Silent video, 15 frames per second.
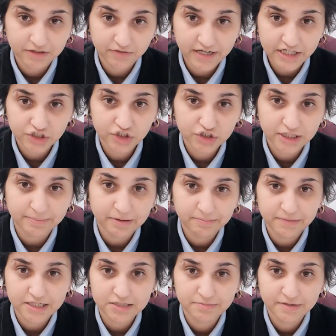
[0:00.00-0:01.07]
but the relationship
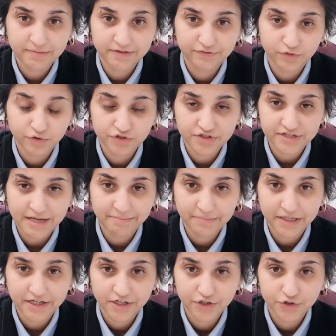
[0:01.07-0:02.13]
must be before
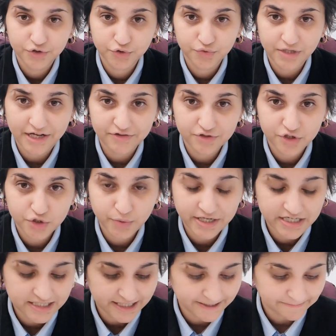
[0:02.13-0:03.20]
December
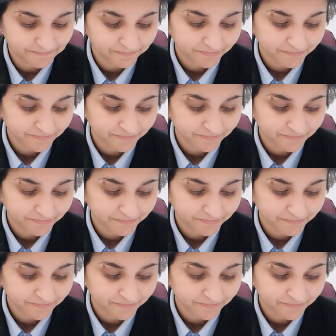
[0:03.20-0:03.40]
2020.